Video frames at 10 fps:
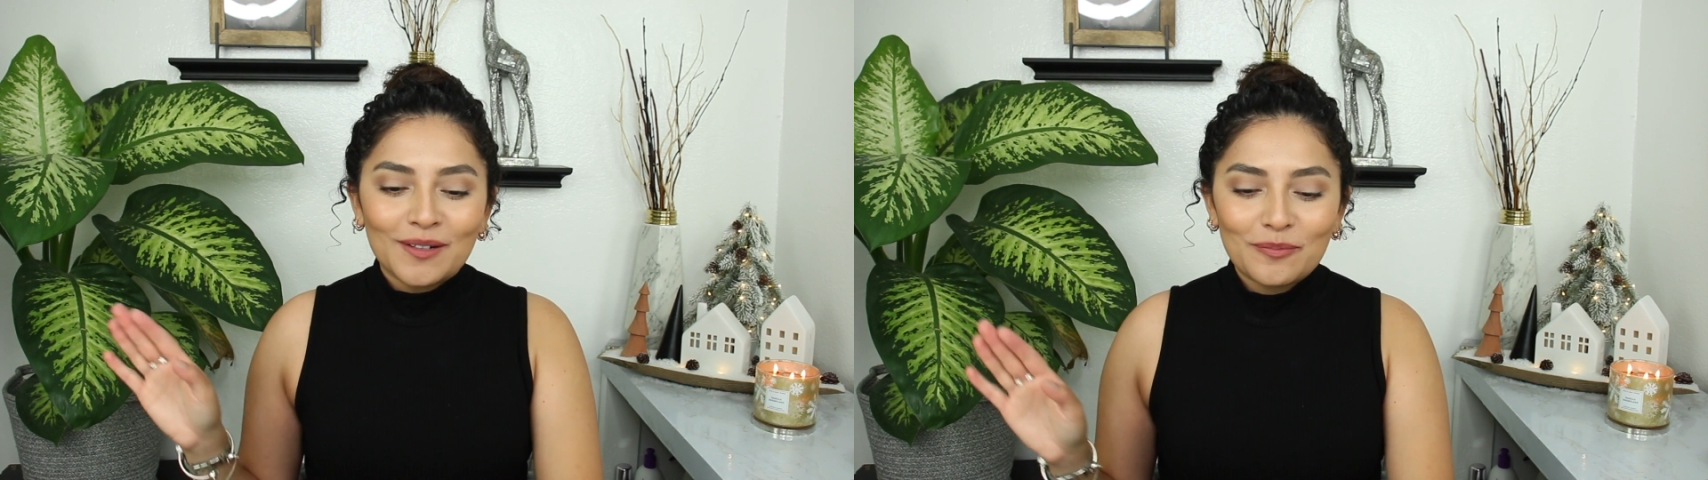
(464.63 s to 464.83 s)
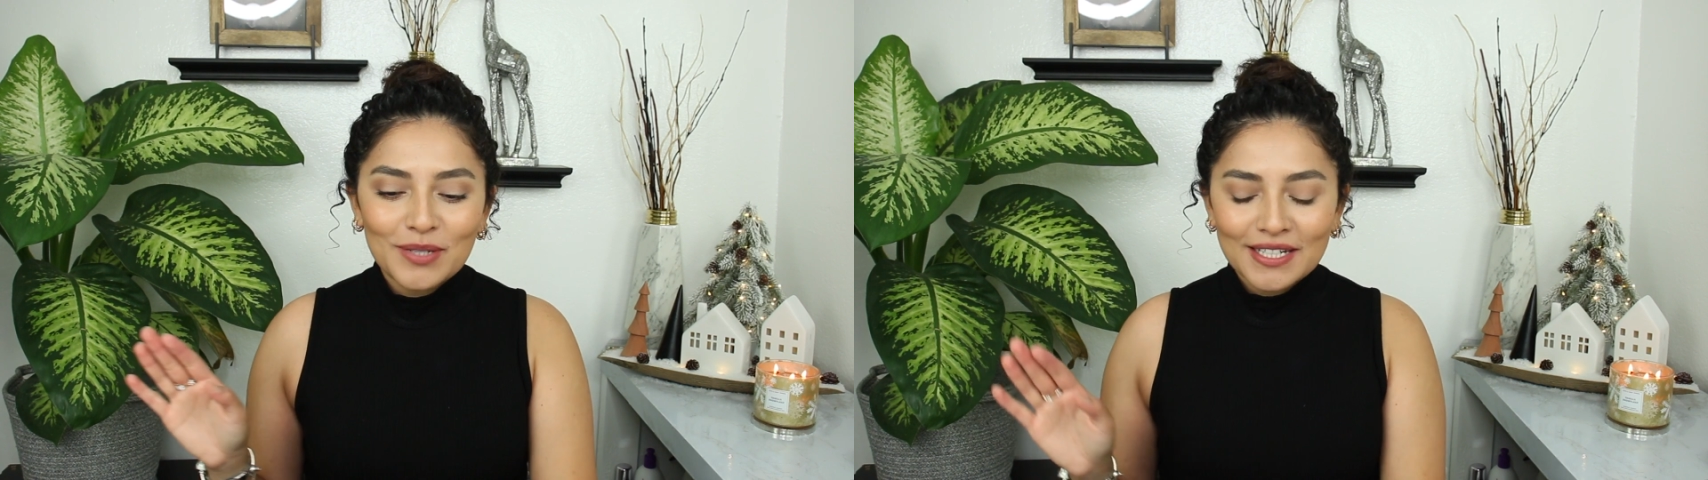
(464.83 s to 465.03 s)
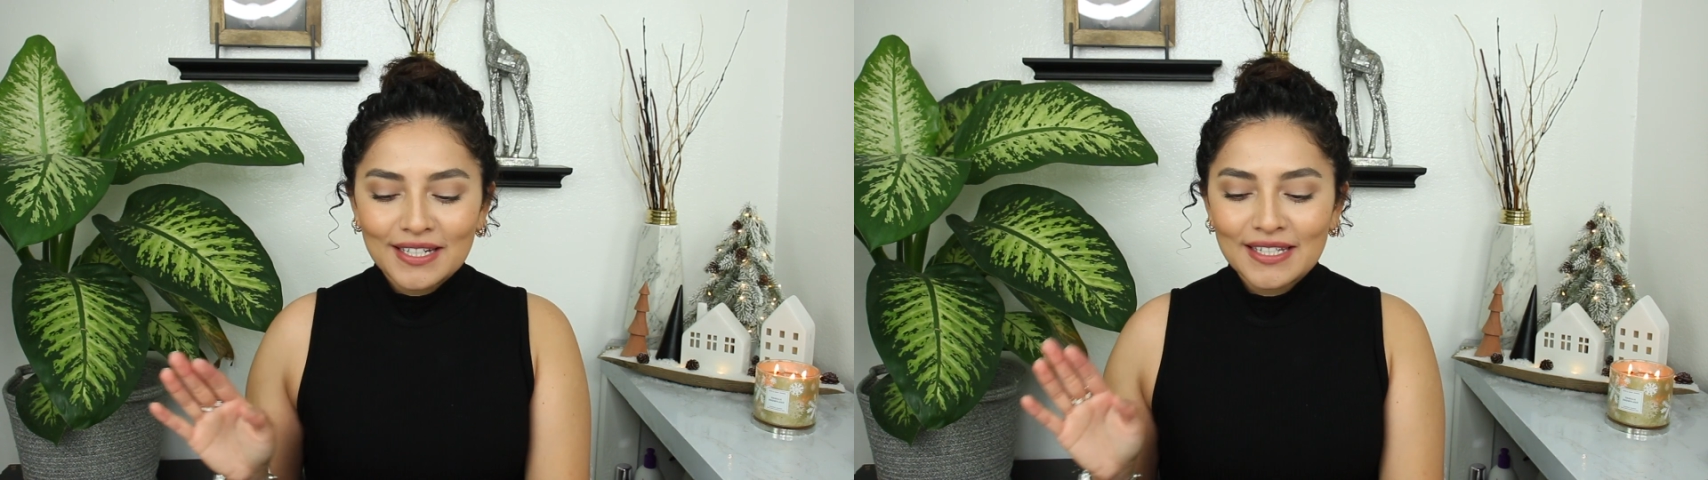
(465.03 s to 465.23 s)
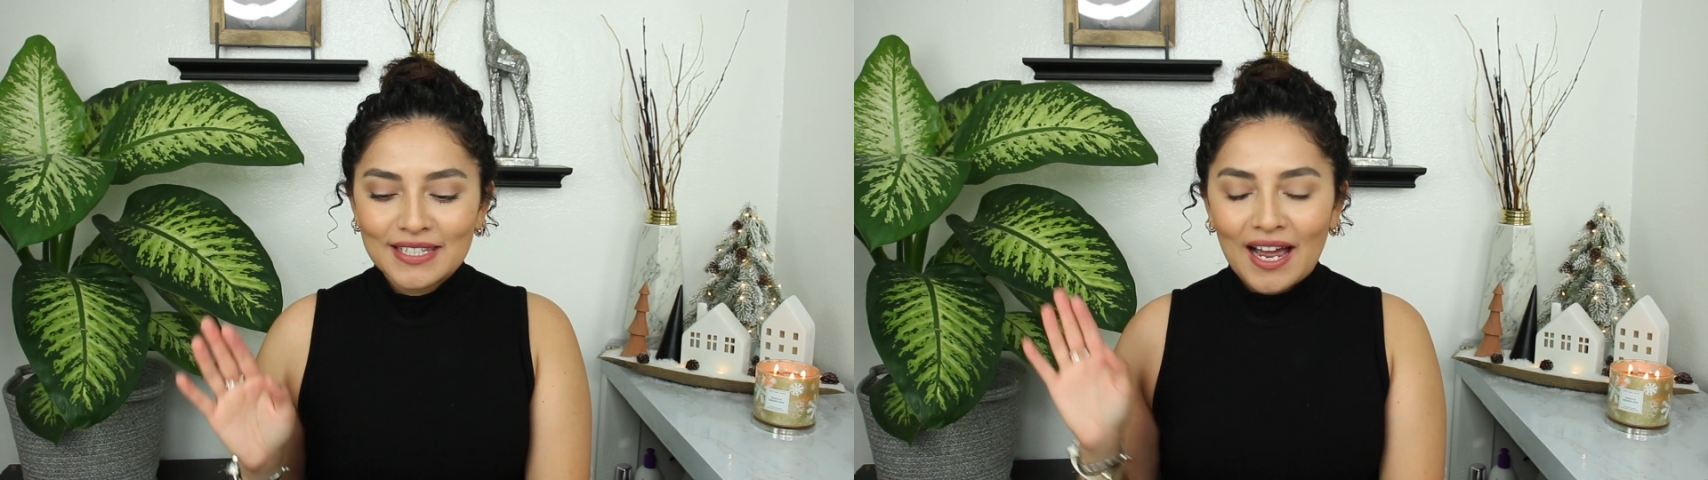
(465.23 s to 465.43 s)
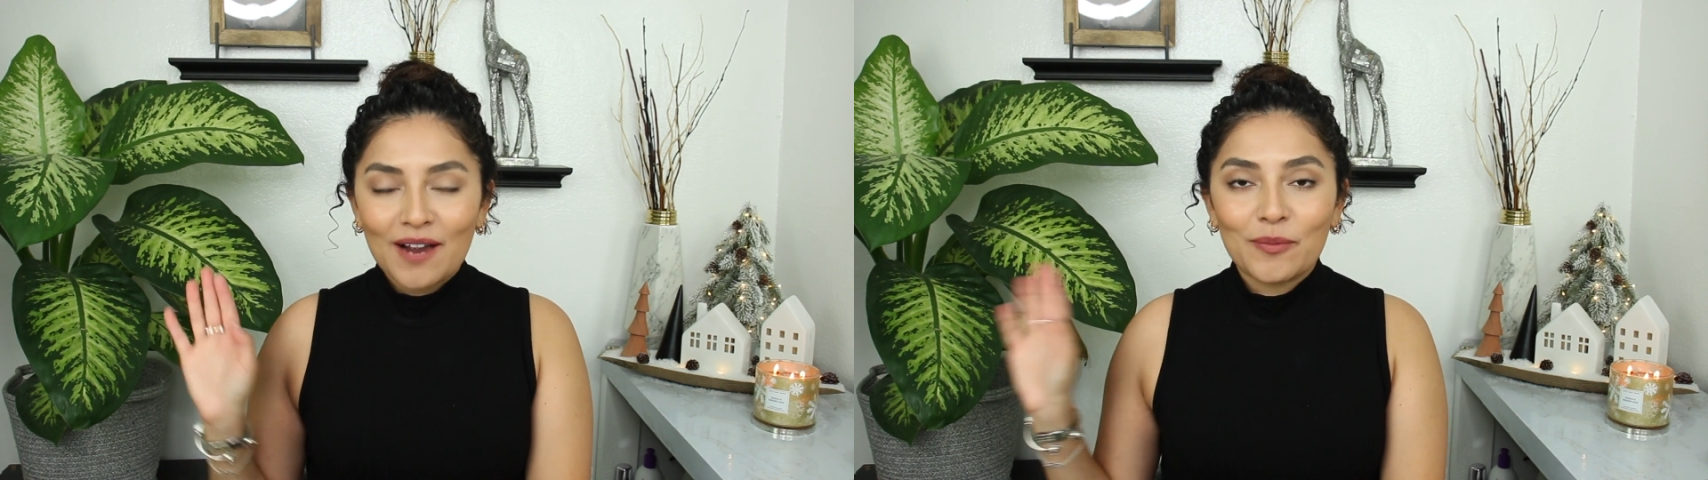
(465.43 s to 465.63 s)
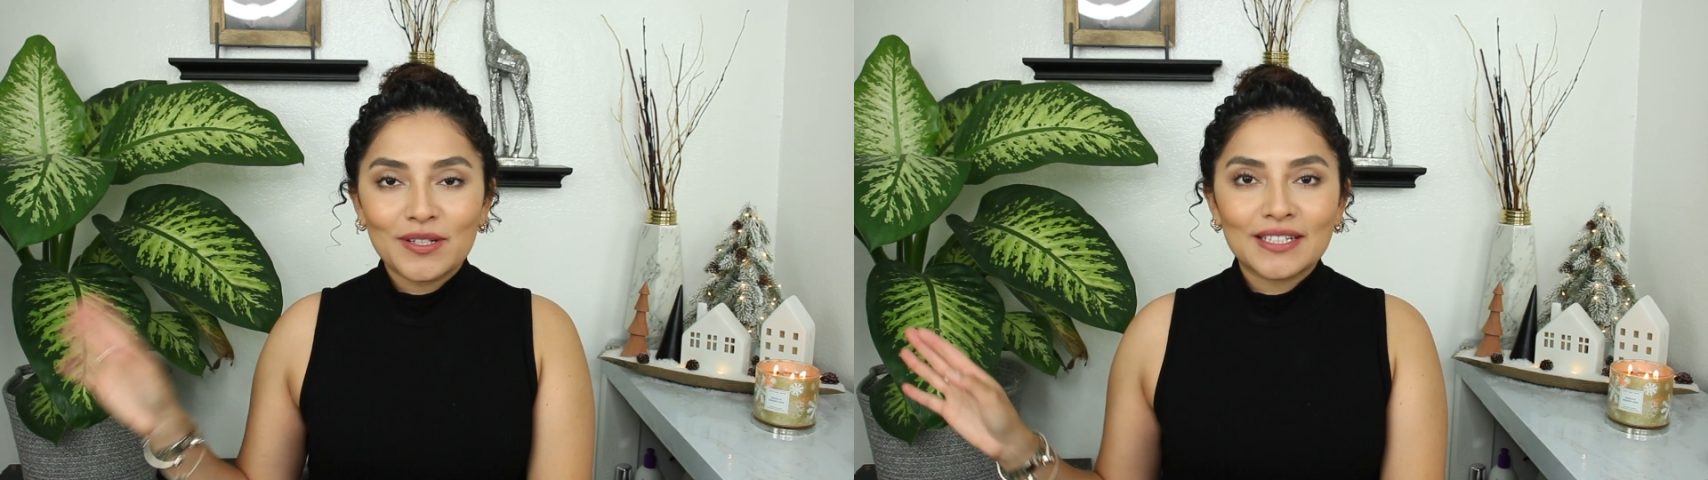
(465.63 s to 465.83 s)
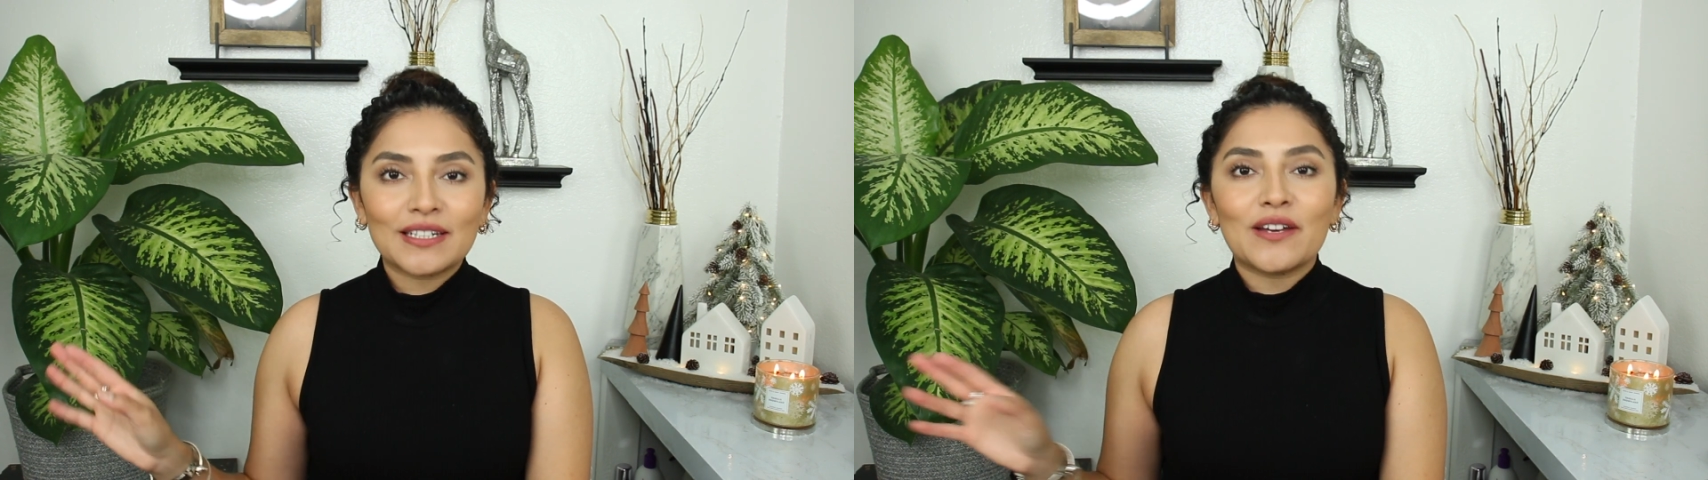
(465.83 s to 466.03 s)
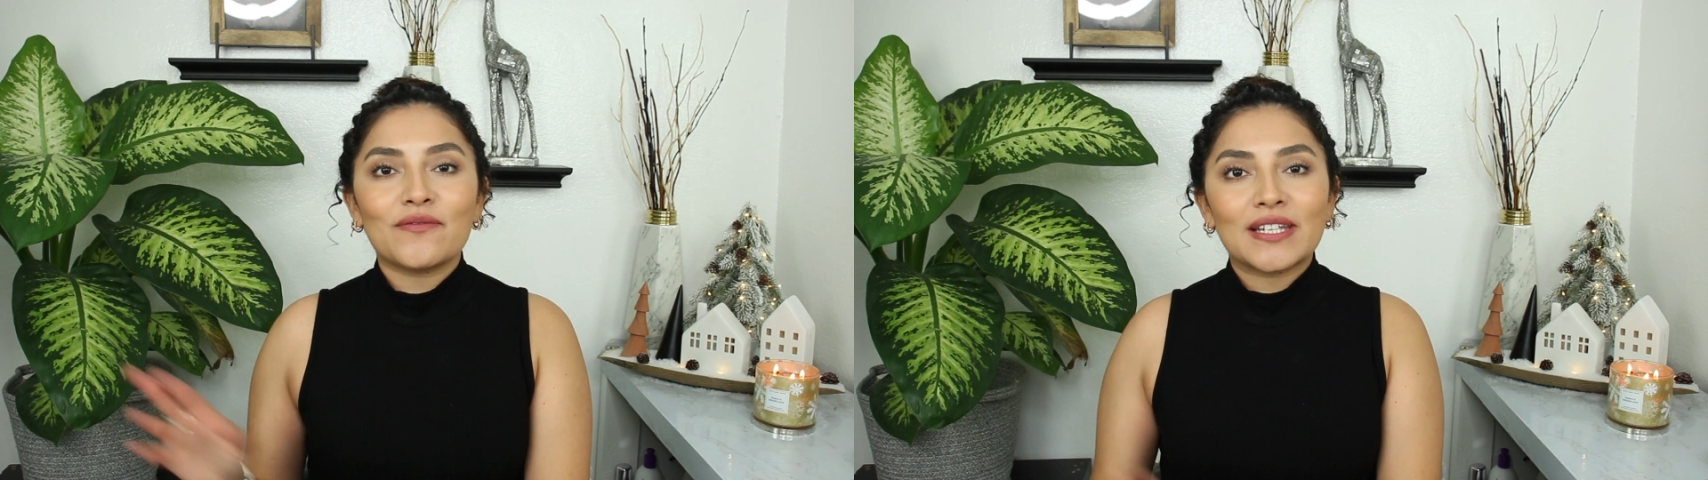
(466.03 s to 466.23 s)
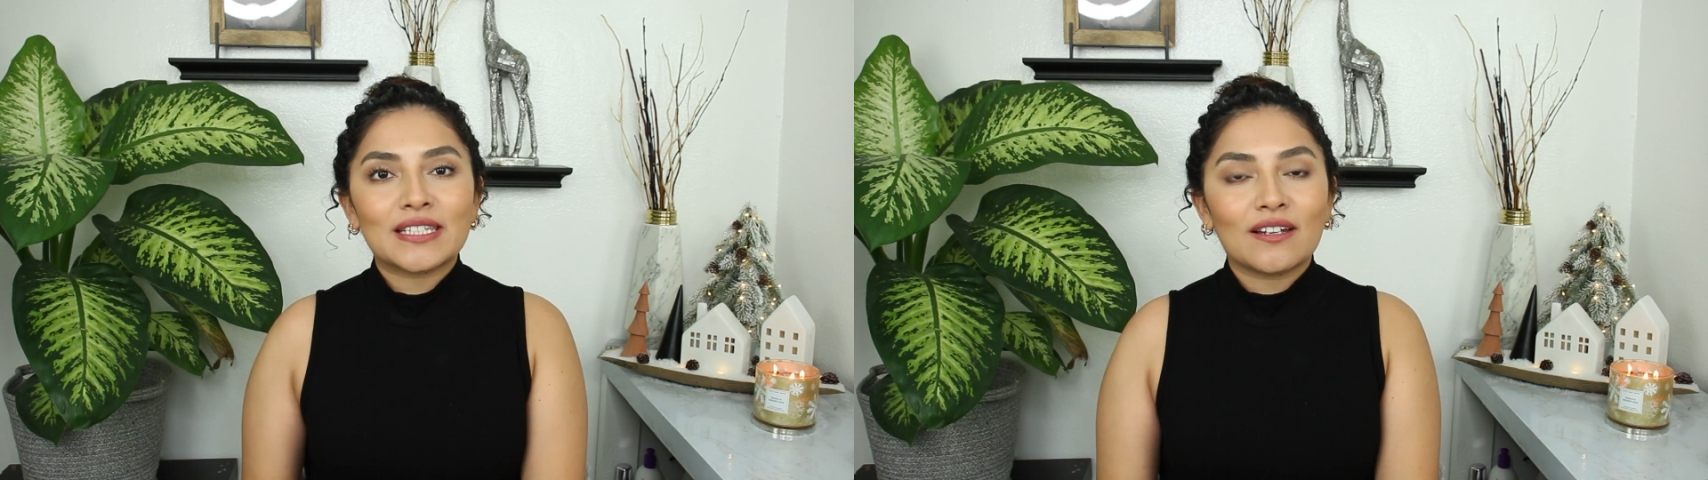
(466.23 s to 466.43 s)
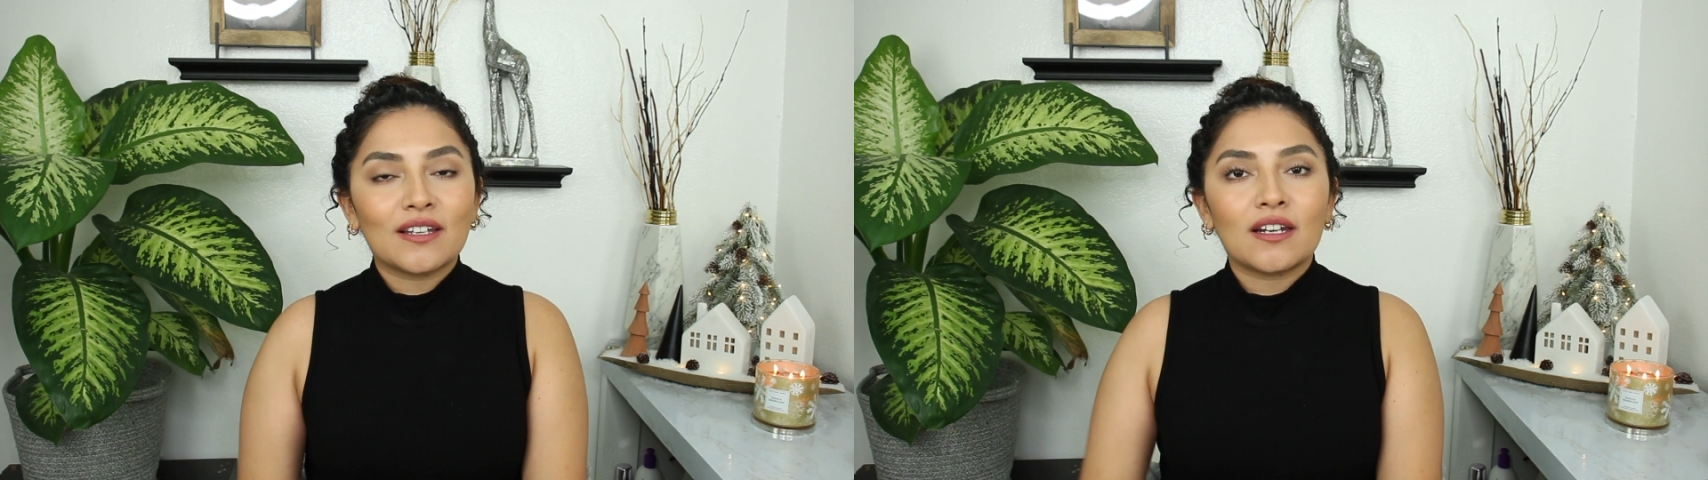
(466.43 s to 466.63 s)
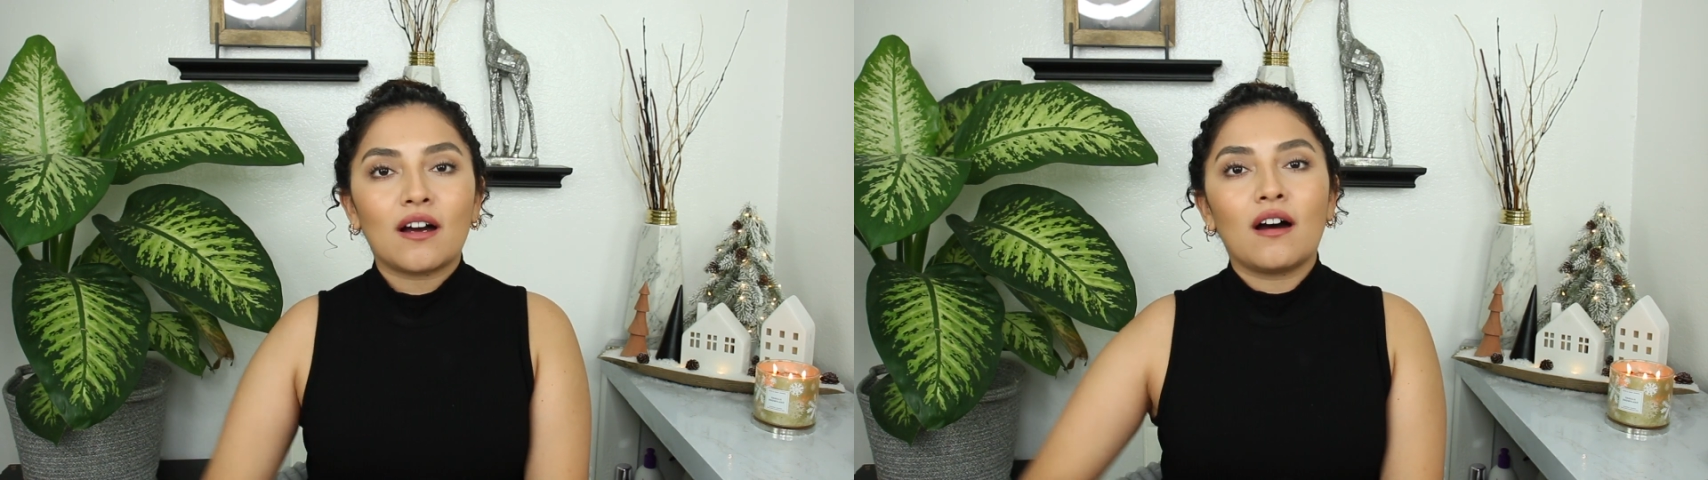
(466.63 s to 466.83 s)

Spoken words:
because I was gonna invest on it